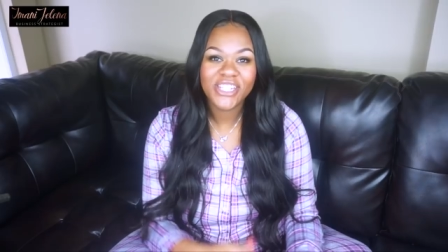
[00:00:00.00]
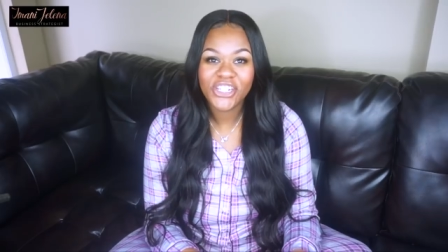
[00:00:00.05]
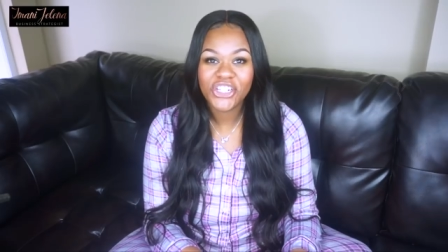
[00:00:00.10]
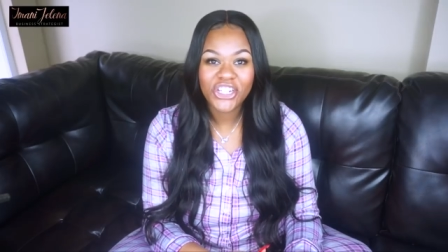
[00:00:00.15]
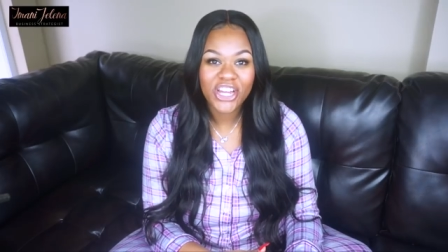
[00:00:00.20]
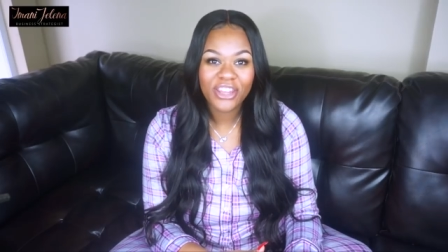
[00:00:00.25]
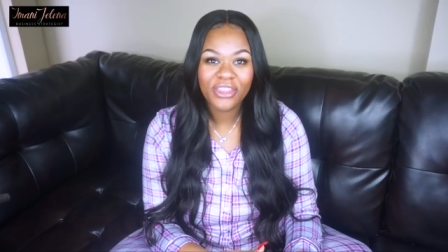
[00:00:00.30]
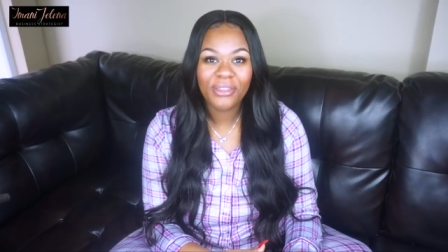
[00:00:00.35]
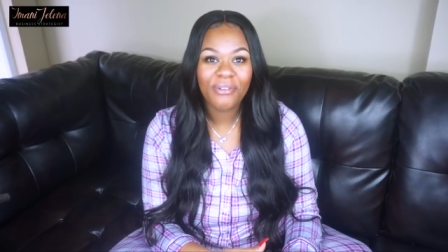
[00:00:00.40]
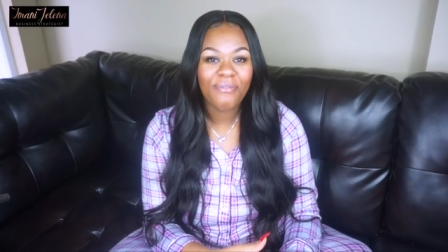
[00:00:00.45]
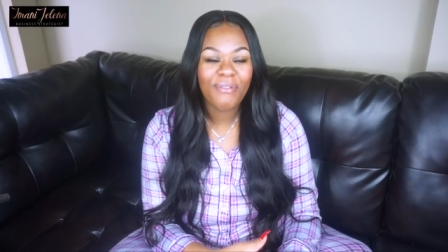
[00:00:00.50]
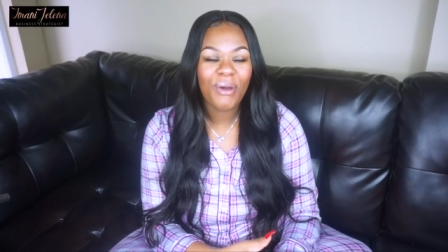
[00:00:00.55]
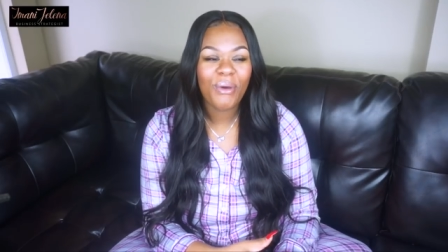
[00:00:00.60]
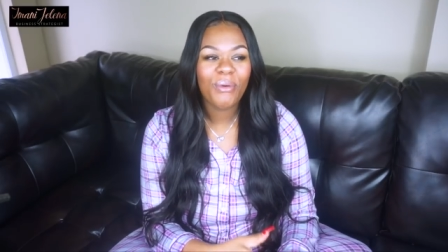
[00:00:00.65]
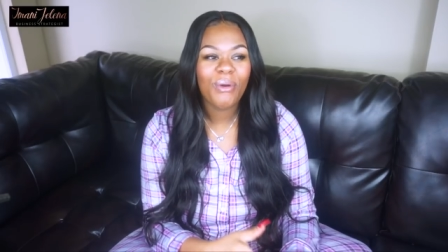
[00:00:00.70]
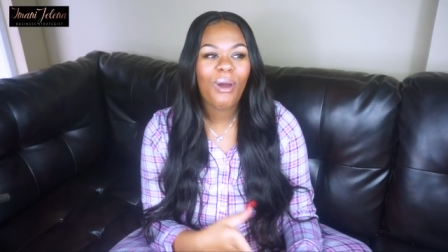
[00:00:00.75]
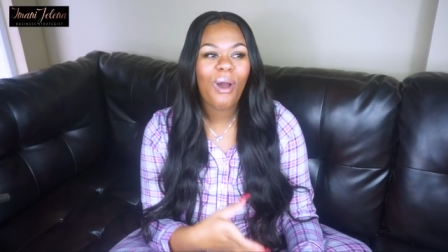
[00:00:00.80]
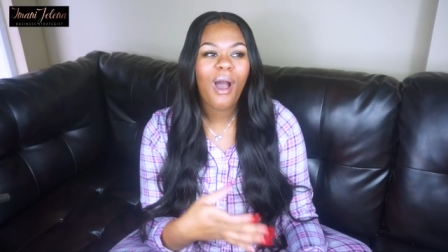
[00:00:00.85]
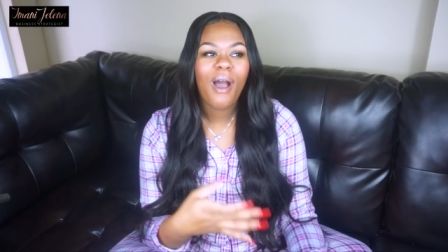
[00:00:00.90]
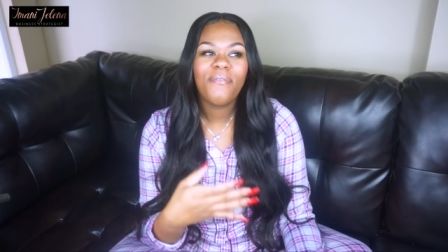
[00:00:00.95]
to shut the
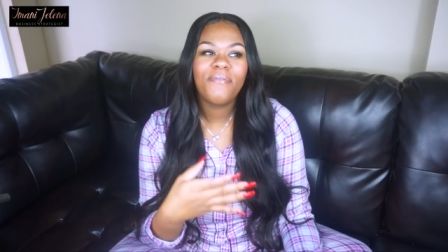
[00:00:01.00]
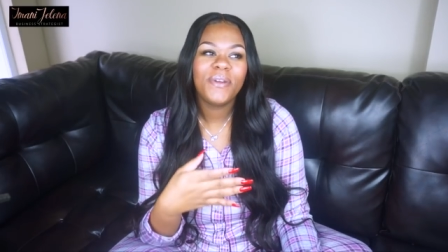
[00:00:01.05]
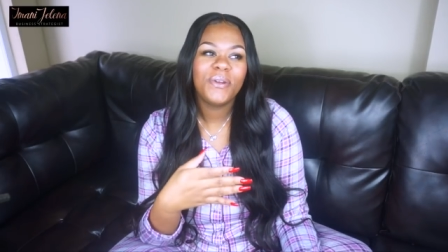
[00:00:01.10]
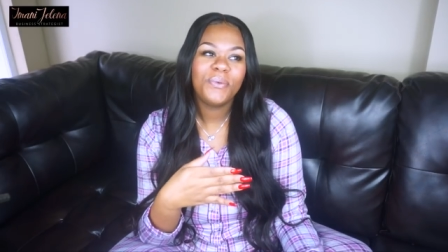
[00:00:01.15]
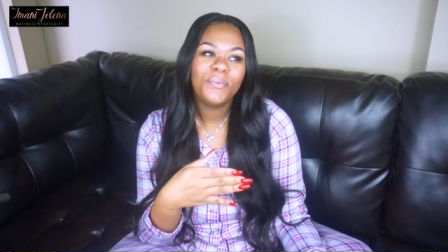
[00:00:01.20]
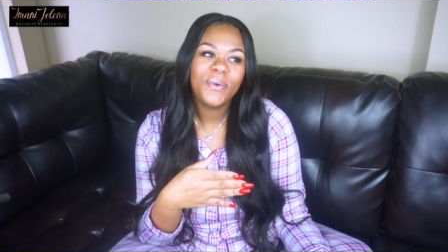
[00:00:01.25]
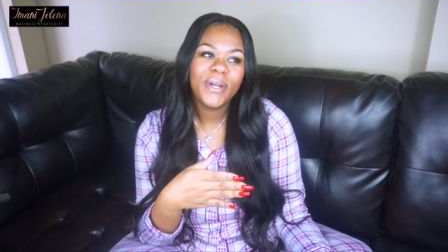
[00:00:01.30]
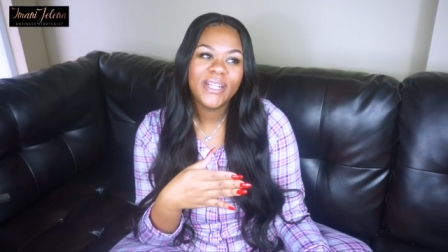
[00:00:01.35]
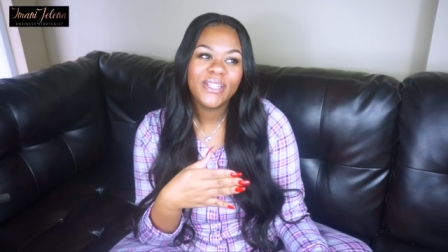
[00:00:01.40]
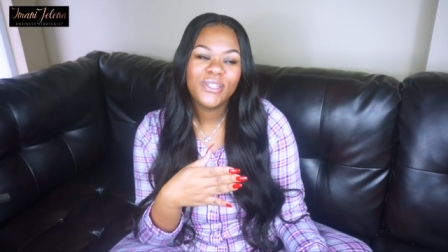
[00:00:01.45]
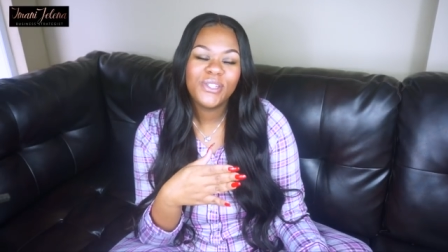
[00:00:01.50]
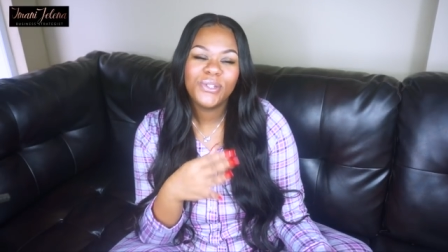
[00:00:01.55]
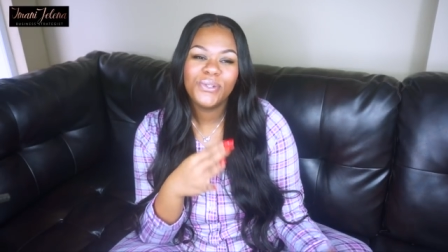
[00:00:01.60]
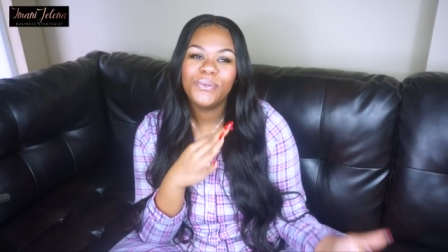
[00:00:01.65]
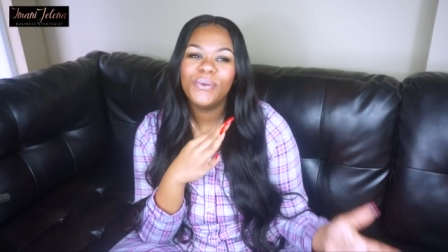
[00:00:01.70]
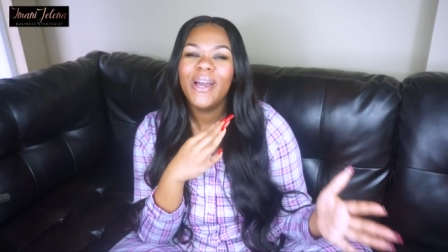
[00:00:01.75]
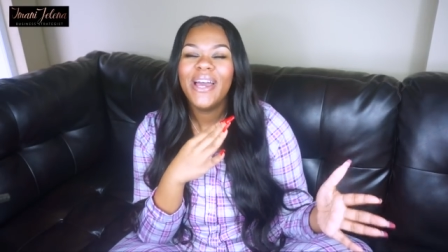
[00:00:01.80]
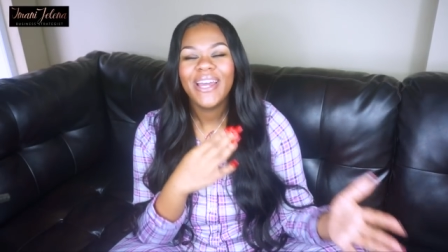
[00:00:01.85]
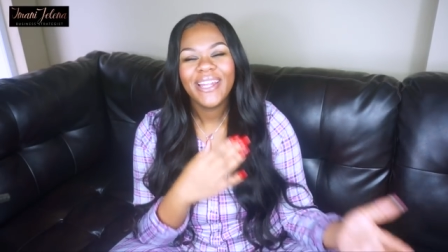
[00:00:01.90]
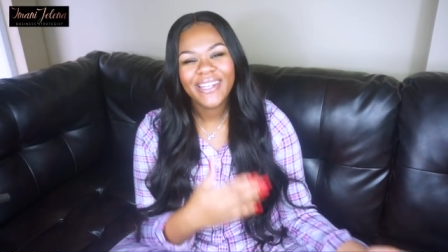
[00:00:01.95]
phone off and when
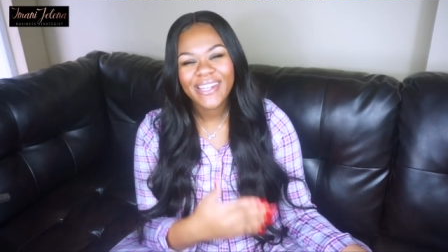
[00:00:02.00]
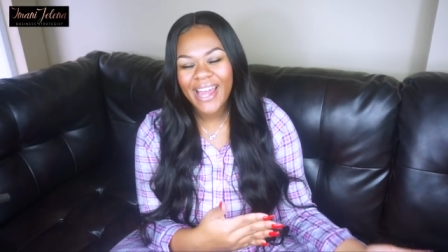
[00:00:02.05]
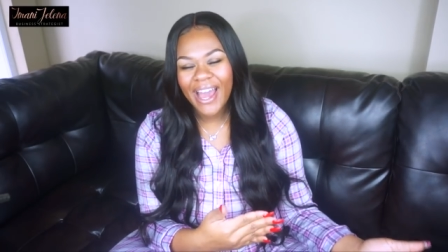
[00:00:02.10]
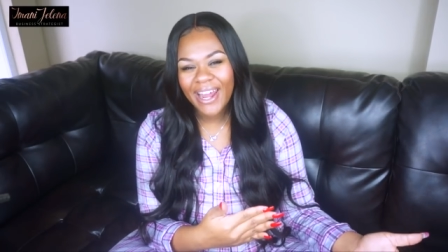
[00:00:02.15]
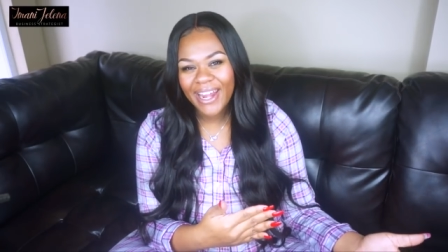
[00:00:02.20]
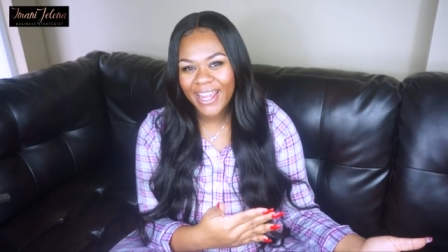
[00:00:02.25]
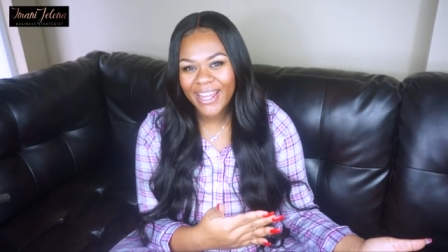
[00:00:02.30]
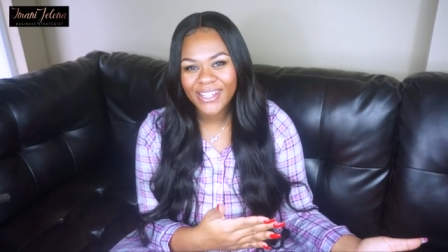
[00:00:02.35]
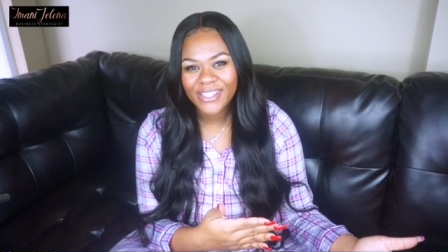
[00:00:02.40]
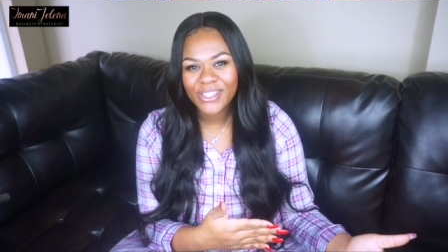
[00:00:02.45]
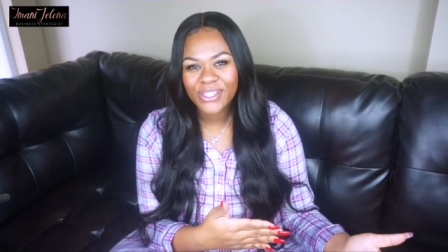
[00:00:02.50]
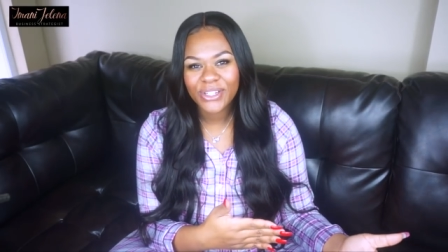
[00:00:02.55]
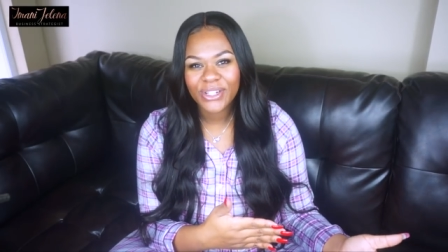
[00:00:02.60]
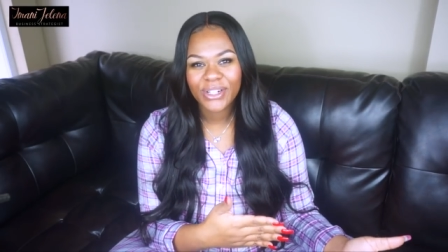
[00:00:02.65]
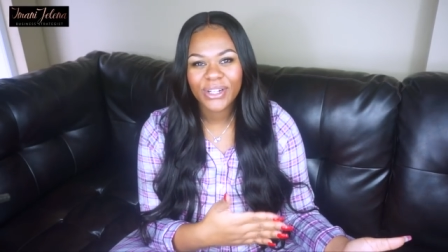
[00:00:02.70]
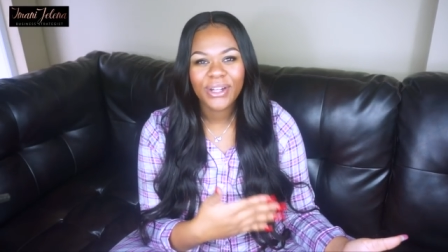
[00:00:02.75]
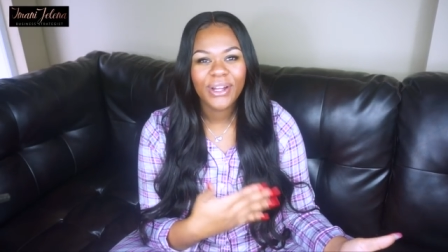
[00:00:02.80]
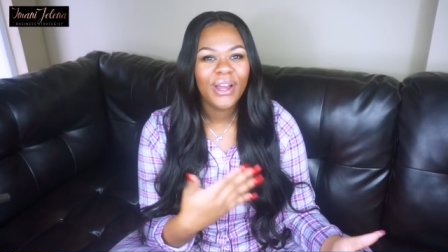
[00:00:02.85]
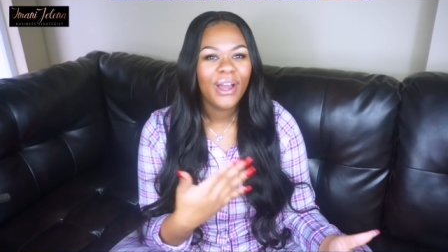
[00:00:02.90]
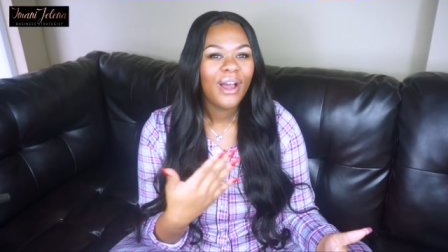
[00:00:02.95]
to not
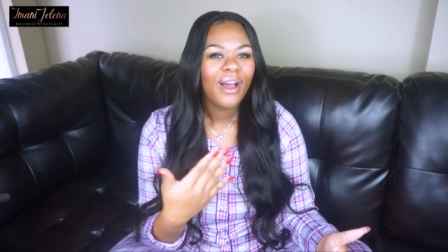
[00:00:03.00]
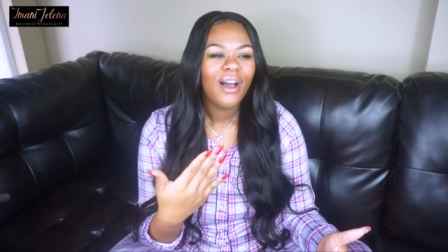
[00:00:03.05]
answer